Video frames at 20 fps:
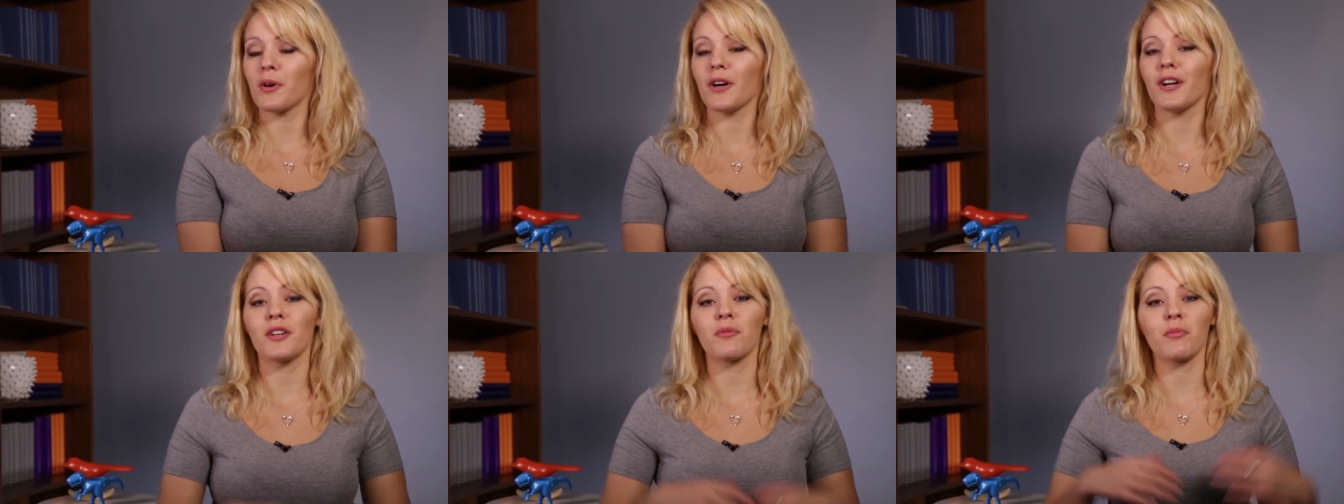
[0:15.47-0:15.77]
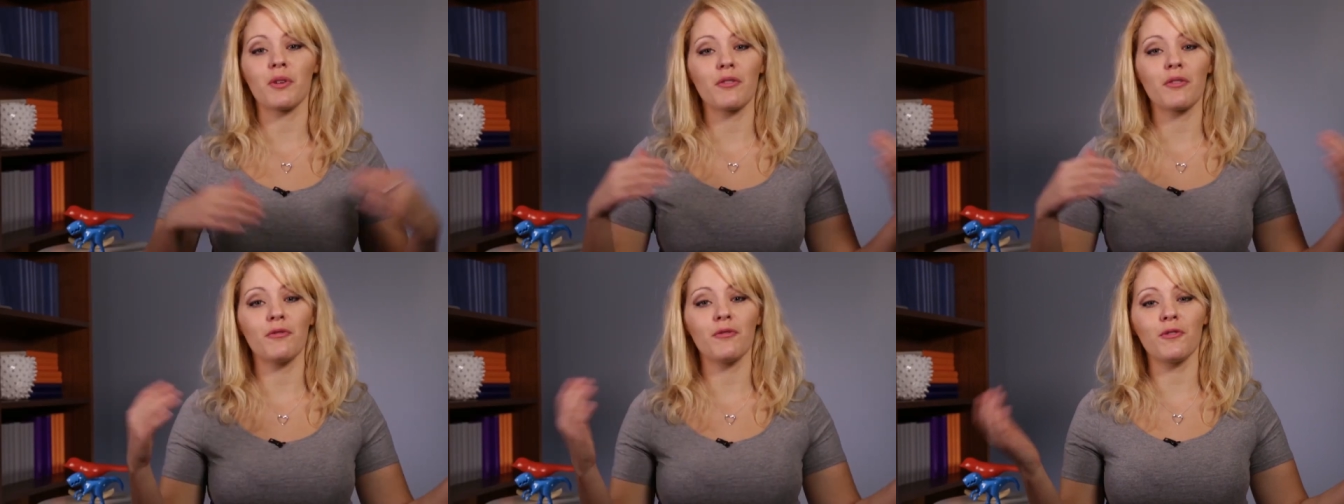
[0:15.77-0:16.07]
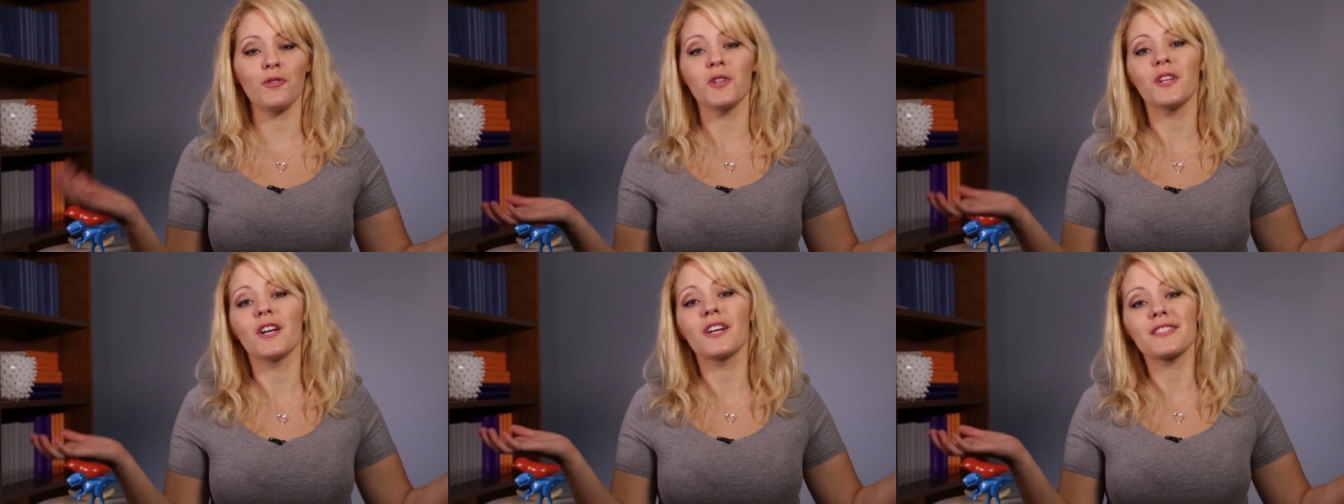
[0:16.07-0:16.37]
World with
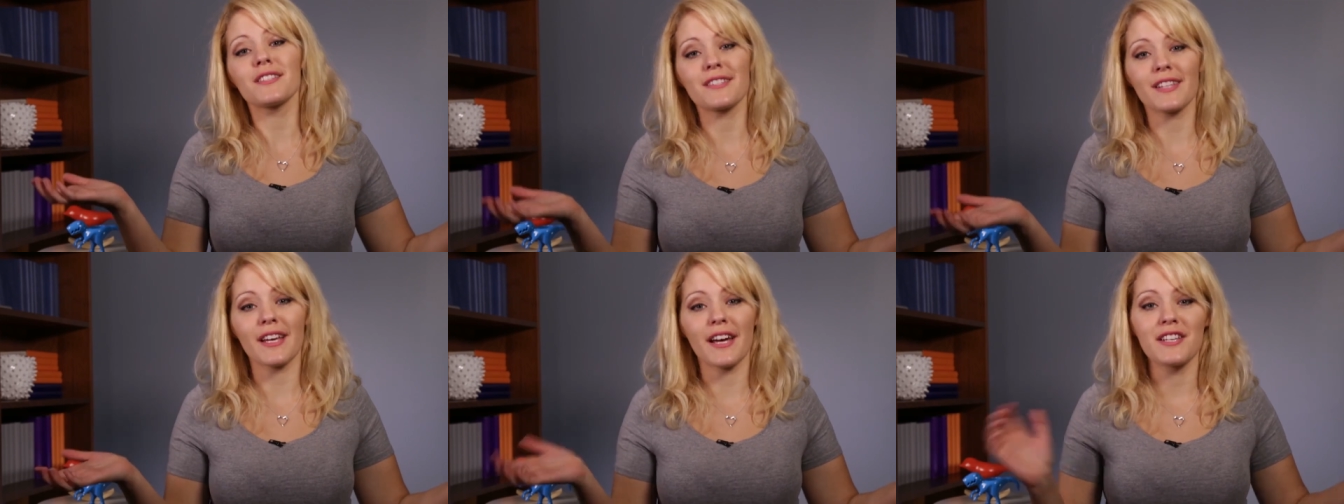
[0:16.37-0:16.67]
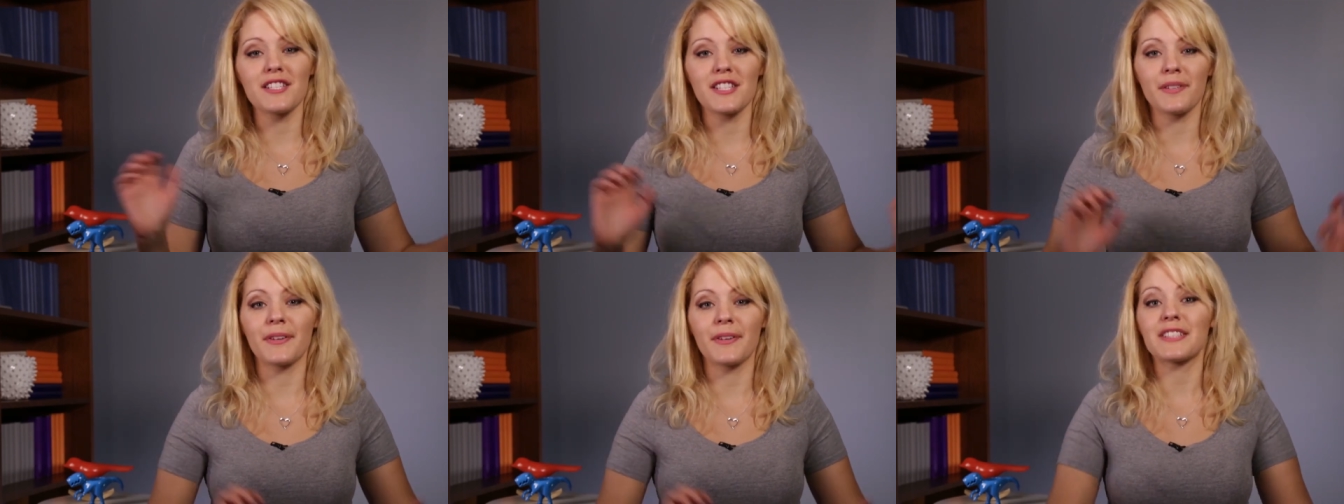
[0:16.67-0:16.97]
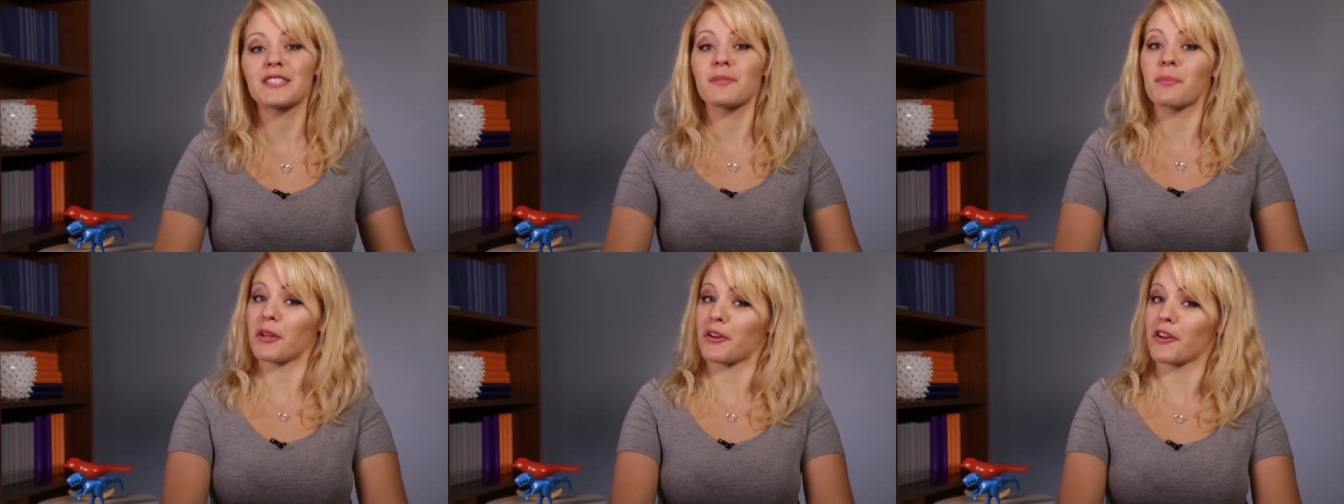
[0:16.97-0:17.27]
full-on
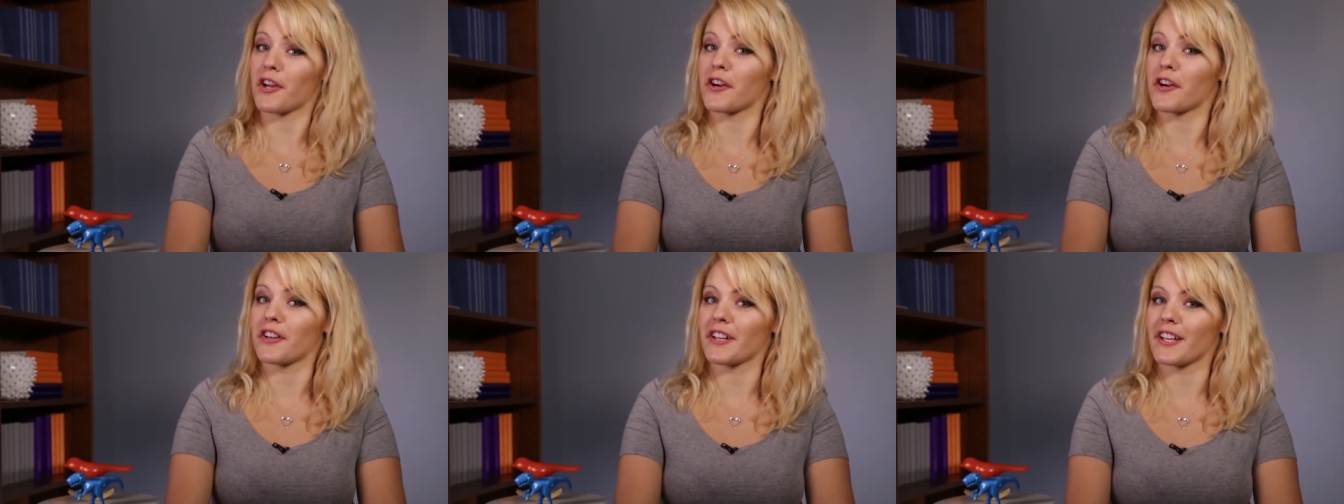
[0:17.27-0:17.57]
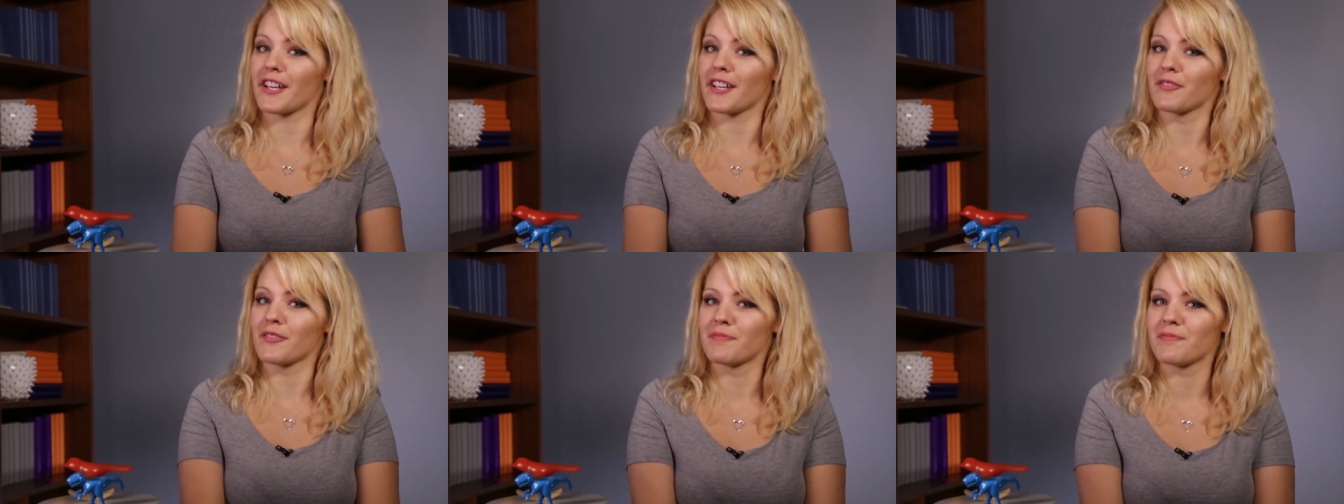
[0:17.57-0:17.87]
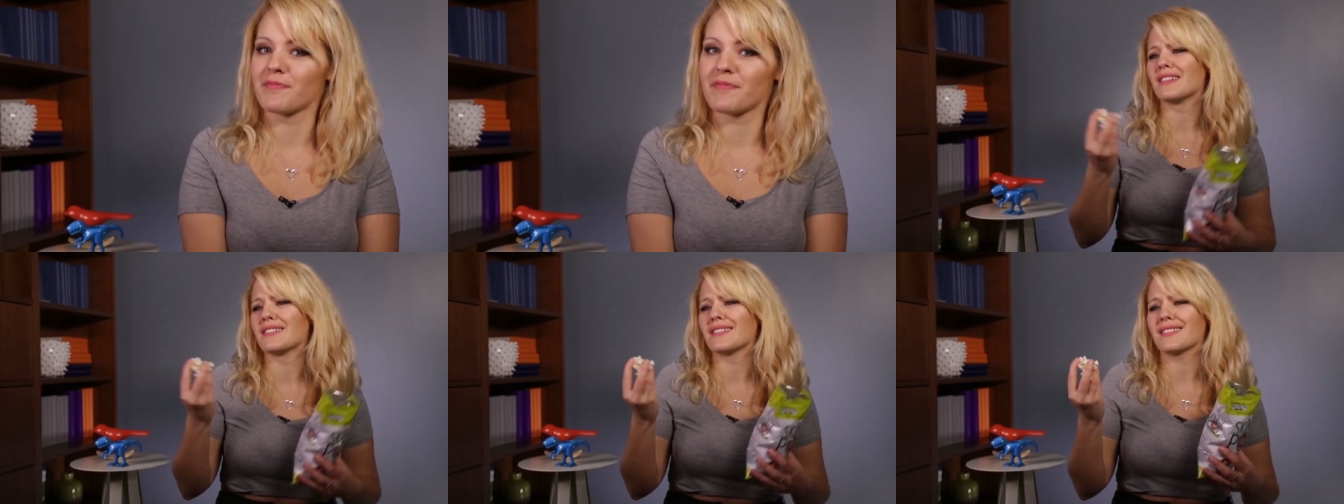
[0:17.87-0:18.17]
scientific superiority.
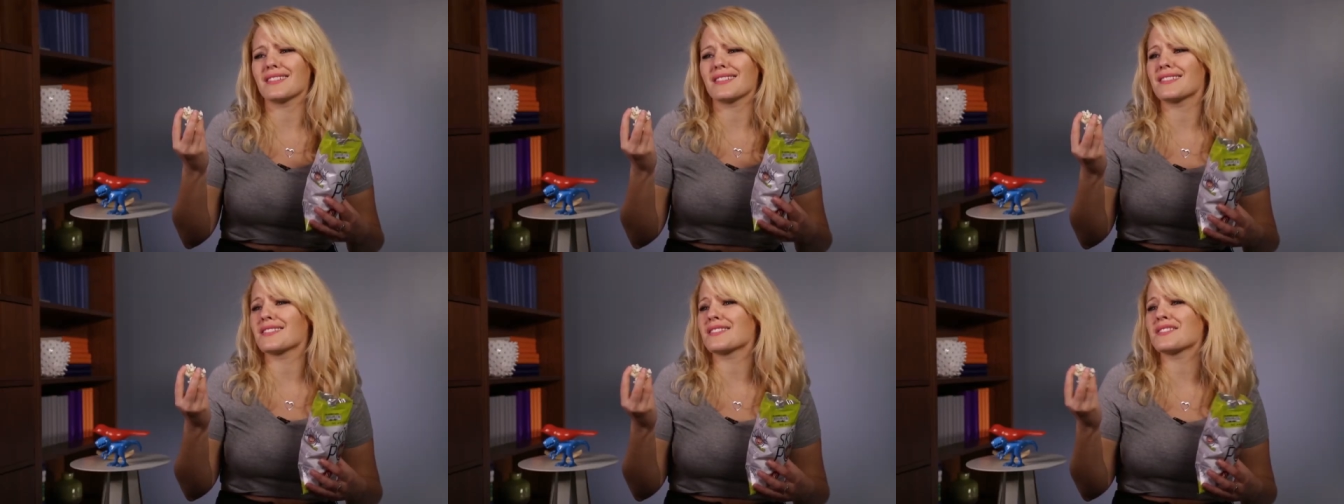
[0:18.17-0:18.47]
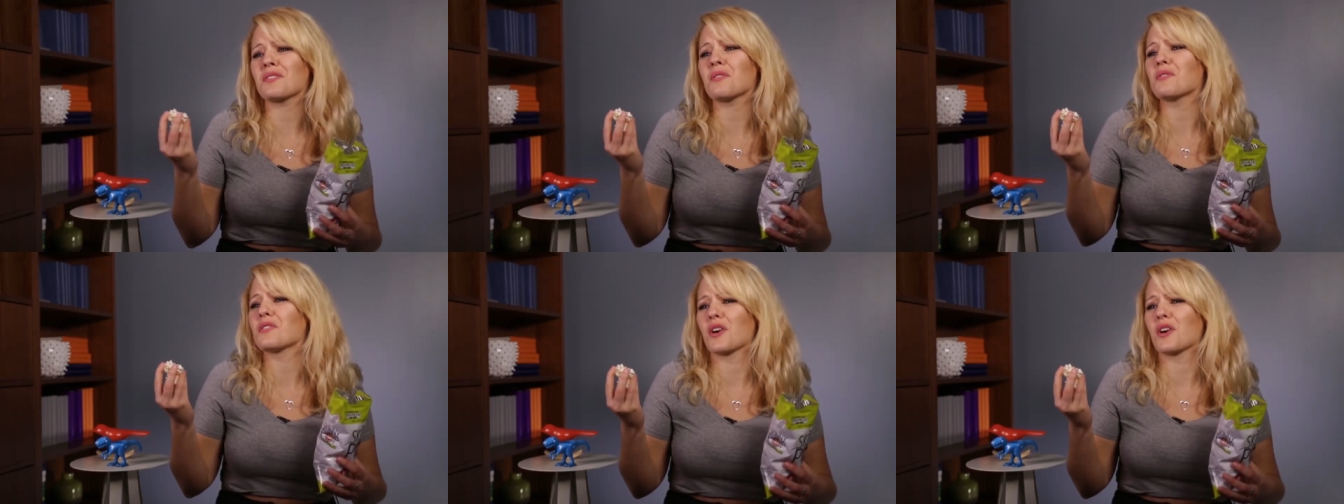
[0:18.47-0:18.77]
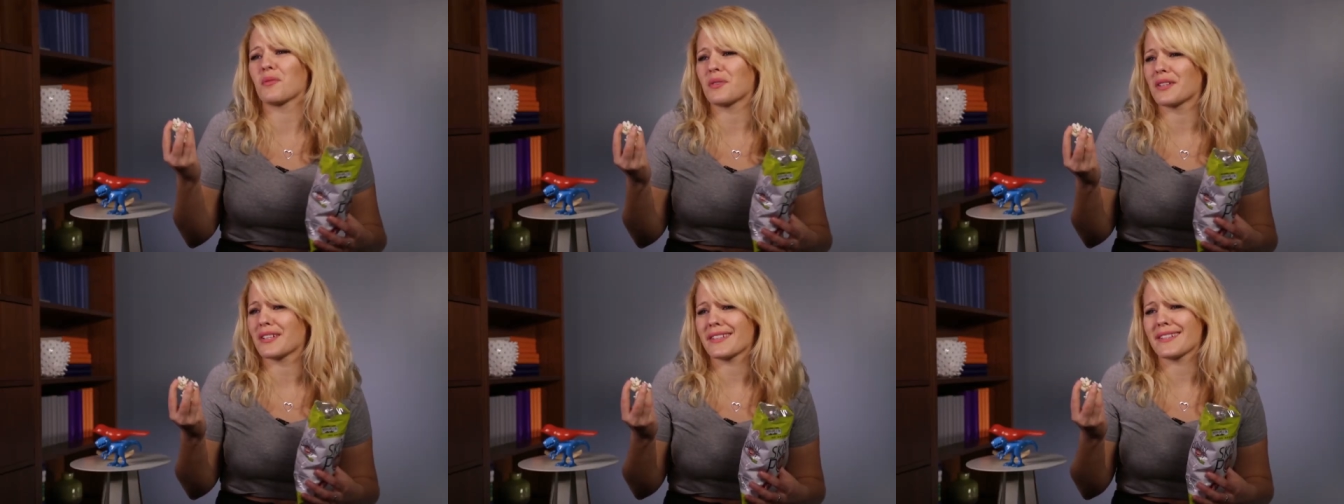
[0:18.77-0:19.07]
So
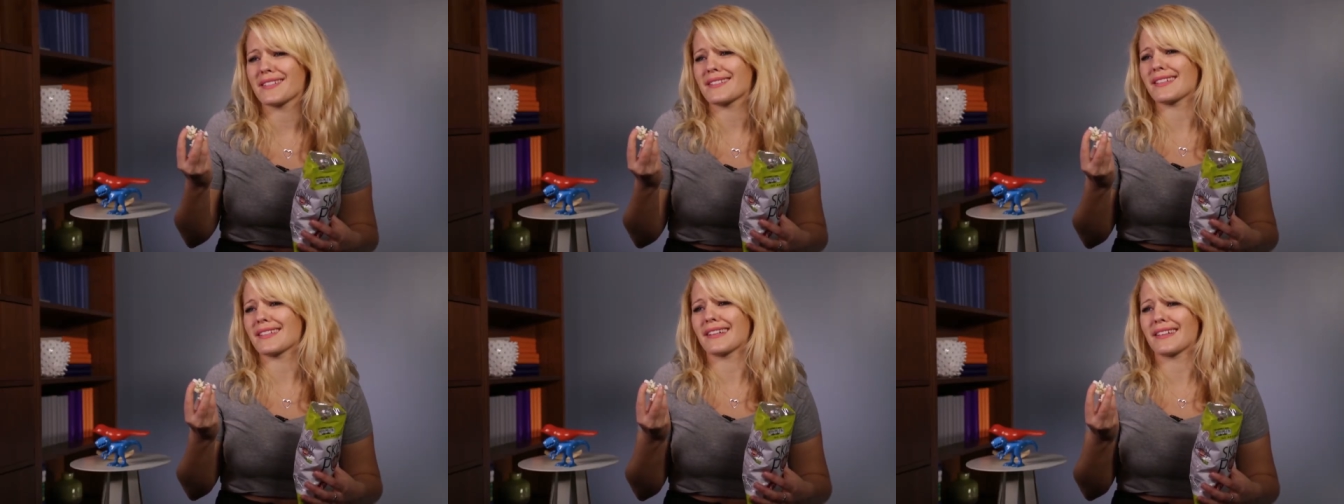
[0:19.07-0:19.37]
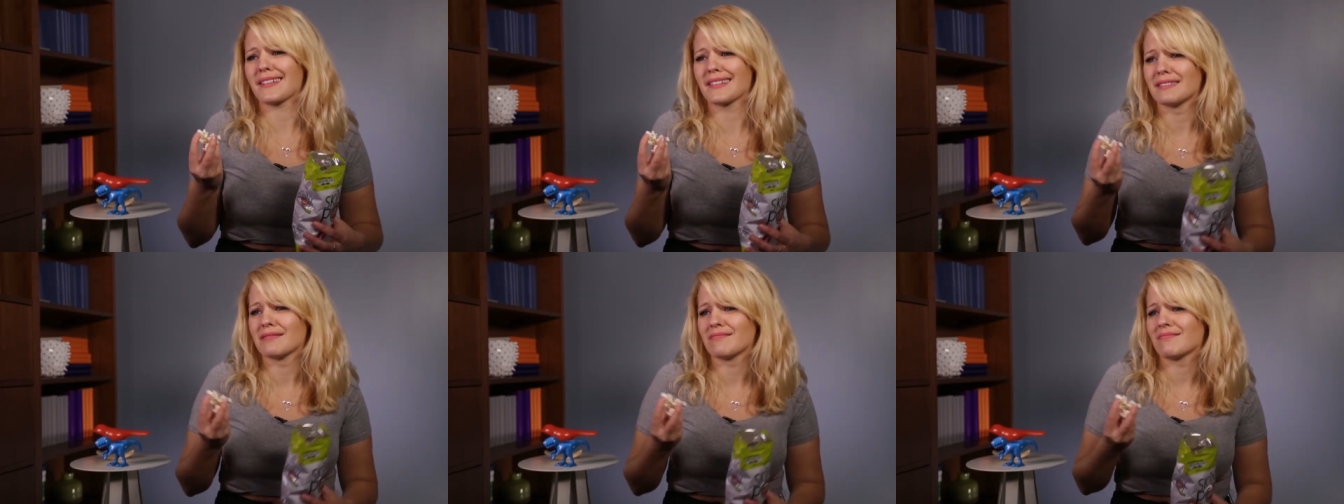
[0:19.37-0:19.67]
not realistic.